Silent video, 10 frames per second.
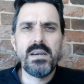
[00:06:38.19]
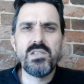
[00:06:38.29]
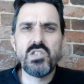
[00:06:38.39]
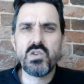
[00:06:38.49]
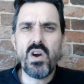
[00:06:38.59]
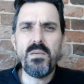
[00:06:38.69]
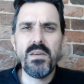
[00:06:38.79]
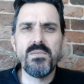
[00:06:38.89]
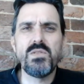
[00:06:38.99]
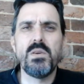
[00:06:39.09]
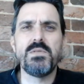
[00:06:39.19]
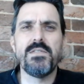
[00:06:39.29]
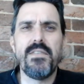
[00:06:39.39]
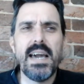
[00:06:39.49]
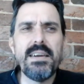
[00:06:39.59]
describing in terms of
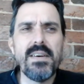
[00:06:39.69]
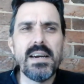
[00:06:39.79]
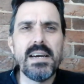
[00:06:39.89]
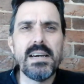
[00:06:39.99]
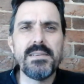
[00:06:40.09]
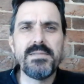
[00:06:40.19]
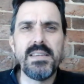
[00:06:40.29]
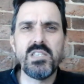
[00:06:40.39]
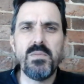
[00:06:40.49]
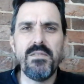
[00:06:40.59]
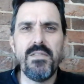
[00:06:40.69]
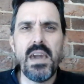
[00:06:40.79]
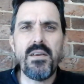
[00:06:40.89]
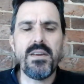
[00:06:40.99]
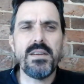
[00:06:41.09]
flavour tends to be
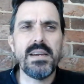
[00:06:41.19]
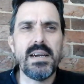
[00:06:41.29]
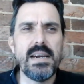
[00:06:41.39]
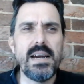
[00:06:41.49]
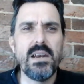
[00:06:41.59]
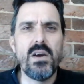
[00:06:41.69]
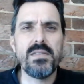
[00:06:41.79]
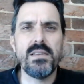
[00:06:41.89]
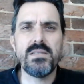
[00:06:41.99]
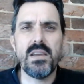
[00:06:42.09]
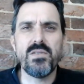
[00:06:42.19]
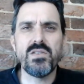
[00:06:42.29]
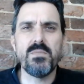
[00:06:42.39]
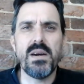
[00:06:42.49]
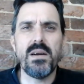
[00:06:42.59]
varied. Unlike the San
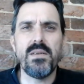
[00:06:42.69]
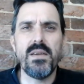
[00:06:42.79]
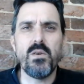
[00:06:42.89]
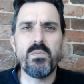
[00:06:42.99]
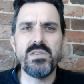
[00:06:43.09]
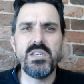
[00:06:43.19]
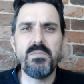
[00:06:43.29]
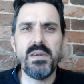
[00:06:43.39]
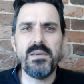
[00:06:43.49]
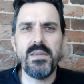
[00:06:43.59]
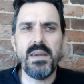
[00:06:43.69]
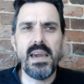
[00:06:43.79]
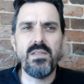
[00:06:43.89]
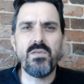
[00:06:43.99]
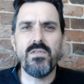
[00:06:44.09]
Cristobal El Principe, the
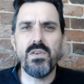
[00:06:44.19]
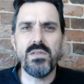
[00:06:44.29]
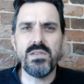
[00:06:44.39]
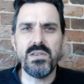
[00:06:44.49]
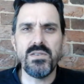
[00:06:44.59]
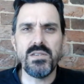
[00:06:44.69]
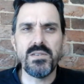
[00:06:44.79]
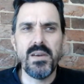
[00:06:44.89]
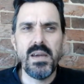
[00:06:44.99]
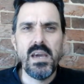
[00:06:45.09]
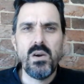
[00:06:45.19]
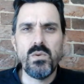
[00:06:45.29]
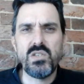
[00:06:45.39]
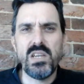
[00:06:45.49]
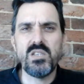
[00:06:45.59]
8th review in the series,
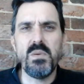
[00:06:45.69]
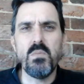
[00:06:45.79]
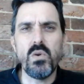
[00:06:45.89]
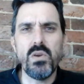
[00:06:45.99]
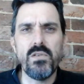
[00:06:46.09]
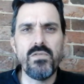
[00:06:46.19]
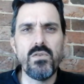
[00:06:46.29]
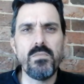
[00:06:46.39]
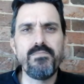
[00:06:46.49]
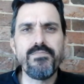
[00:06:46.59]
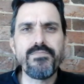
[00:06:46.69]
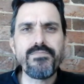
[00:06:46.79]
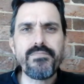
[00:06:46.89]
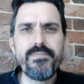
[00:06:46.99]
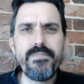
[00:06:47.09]
which tends to be more uniform,
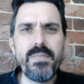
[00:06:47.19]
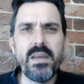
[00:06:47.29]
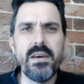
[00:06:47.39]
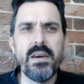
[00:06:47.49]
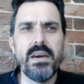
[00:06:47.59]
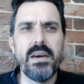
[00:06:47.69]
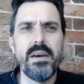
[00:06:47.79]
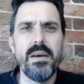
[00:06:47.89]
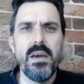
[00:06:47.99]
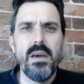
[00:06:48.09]
I